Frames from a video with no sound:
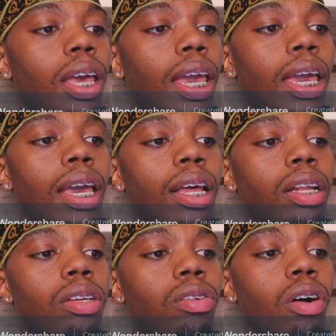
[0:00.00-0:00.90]

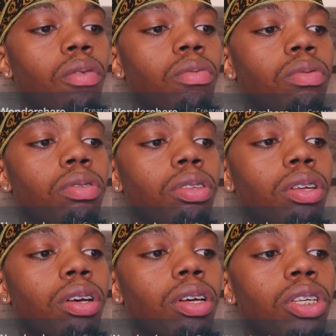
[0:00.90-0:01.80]
and you know,
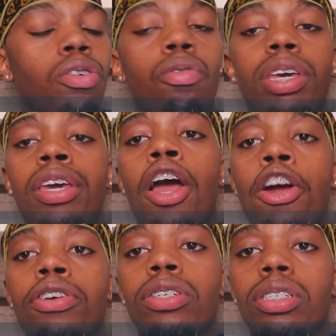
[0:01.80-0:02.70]
you're gonna get
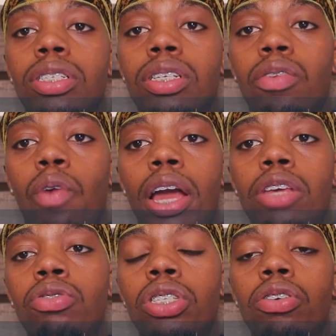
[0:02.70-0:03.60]
urges,
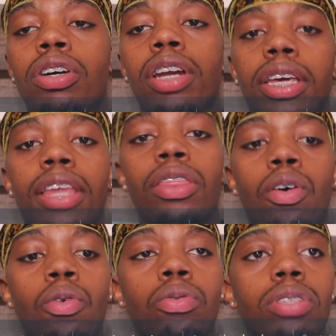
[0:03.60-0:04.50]
right? You still gonna get
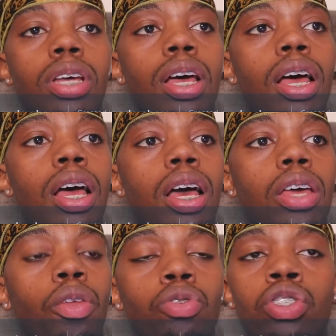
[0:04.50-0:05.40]
those,
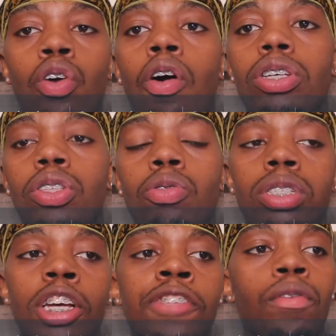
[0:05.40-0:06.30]
those thoughts,
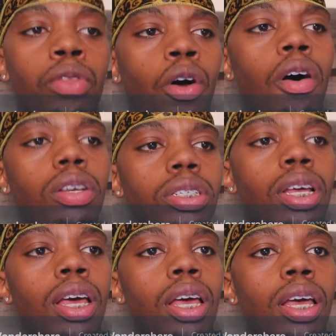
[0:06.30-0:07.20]
those lustful thoughts.
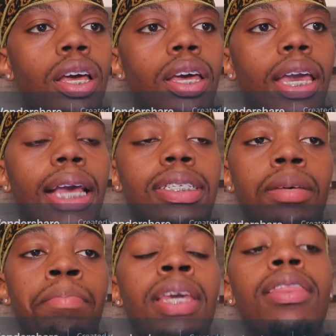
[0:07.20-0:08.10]
And
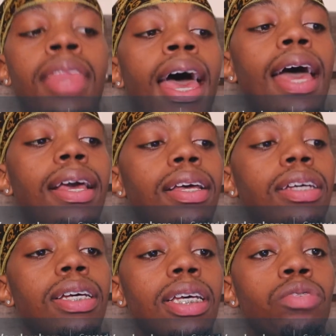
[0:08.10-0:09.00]
to beat that
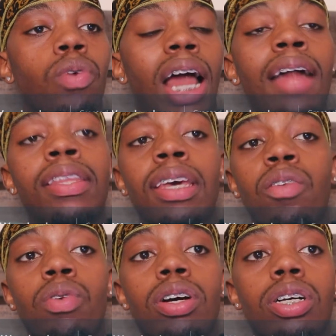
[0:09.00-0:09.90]
is what I
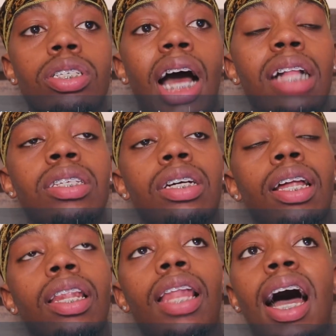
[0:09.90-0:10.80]
did was I took
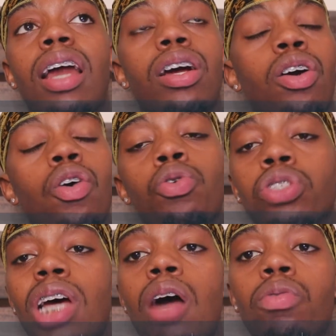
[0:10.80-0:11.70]
a lot of cold
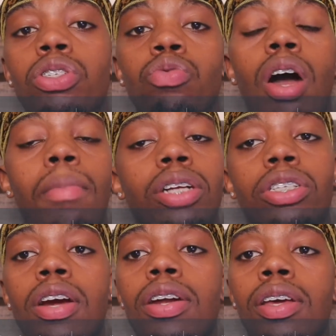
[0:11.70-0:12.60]
showers throughout my
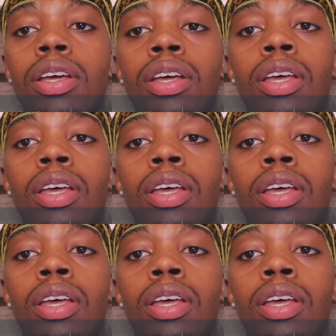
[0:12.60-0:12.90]
journey,